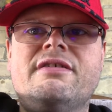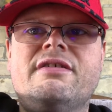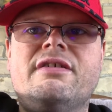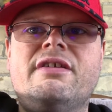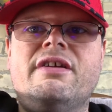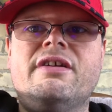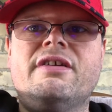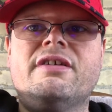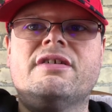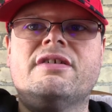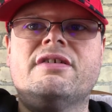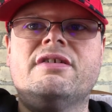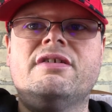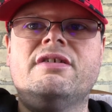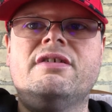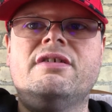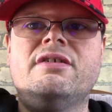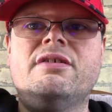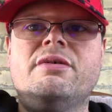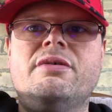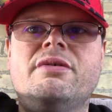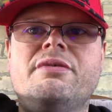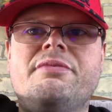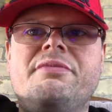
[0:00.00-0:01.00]
Like,
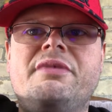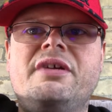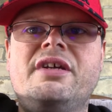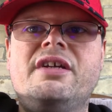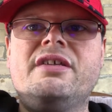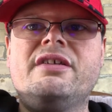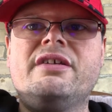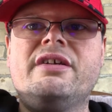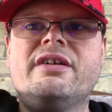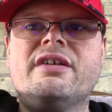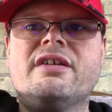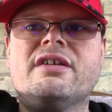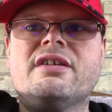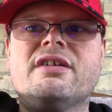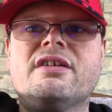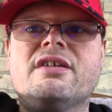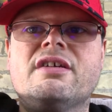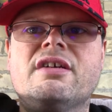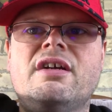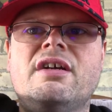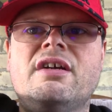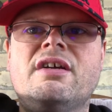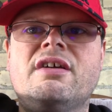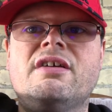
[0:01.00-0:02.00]
you know what I mean? Like,
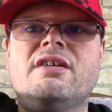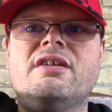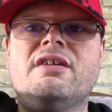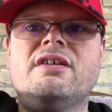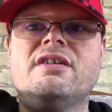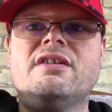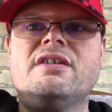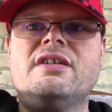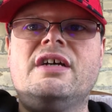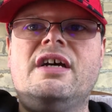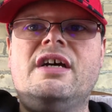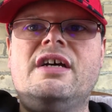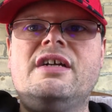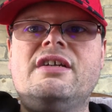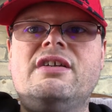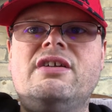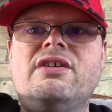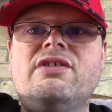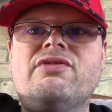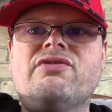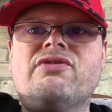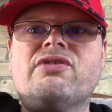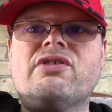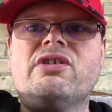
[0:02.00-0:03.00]
I could have died
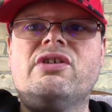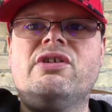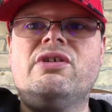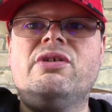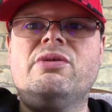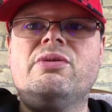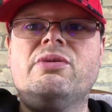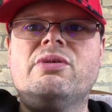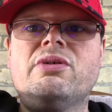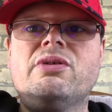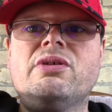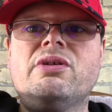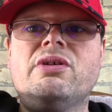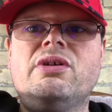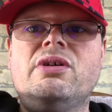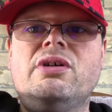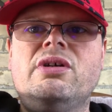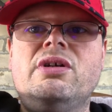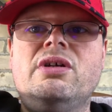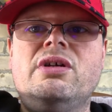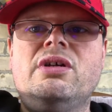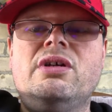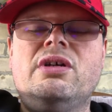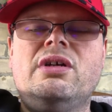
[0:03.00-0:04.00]
years ago.
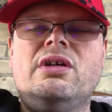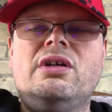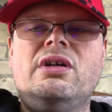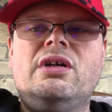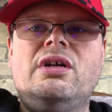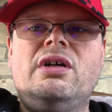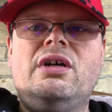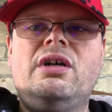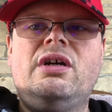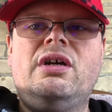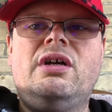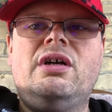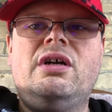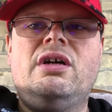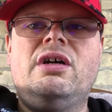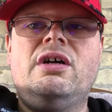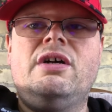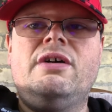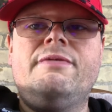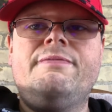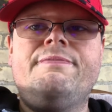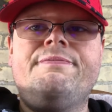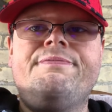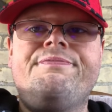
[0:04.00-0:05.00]

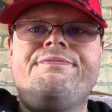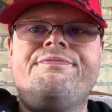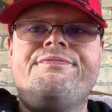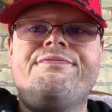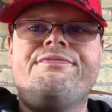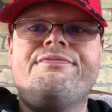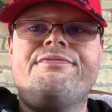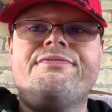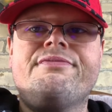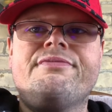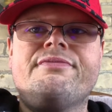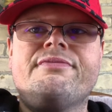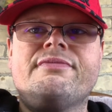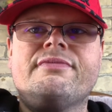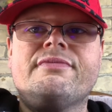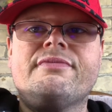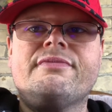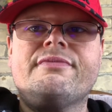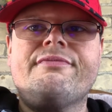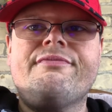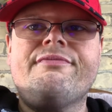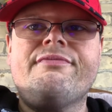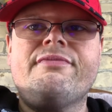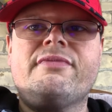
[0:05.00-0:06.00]

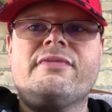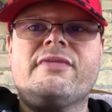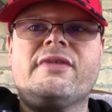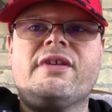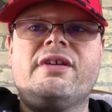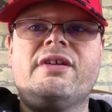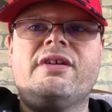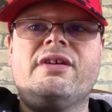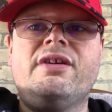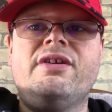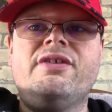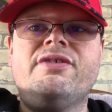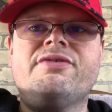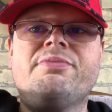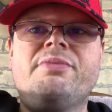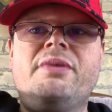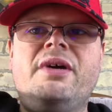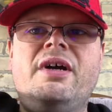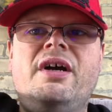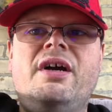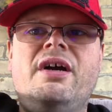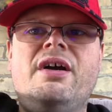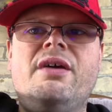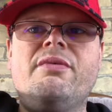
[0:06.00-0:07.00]
Because
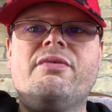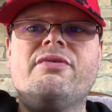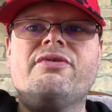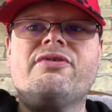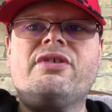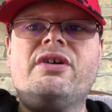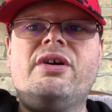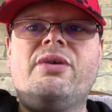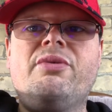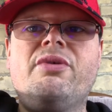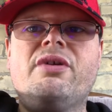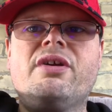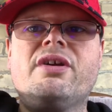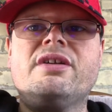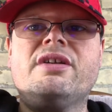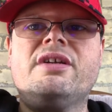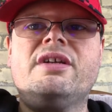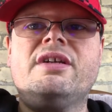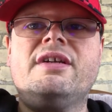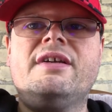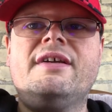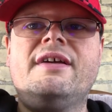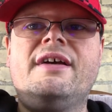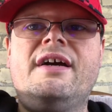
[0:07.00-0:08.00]
my heart was not working
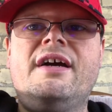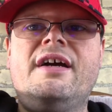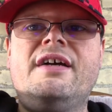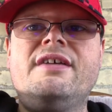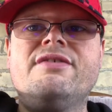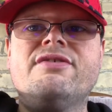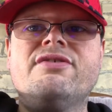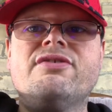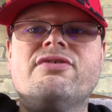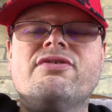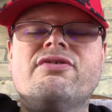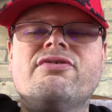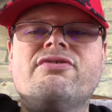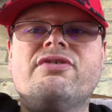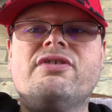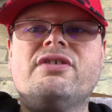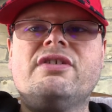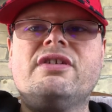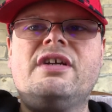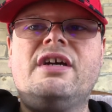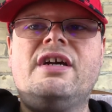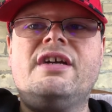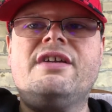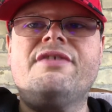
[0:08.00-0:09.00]
and I had surgery
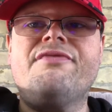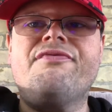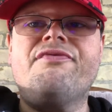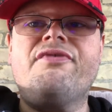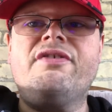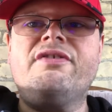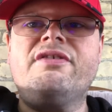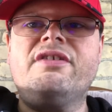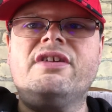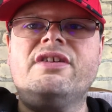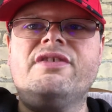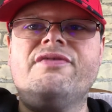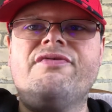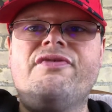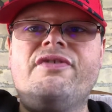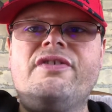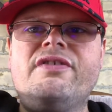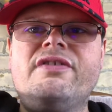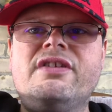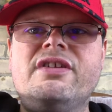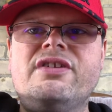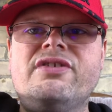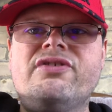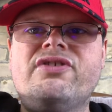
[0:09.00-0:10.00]
and I had a
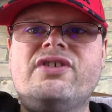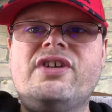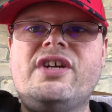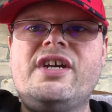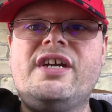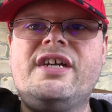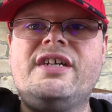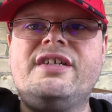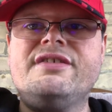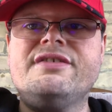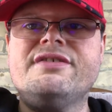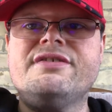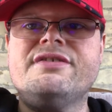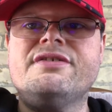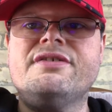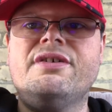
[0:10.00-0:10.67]
50-50 chance.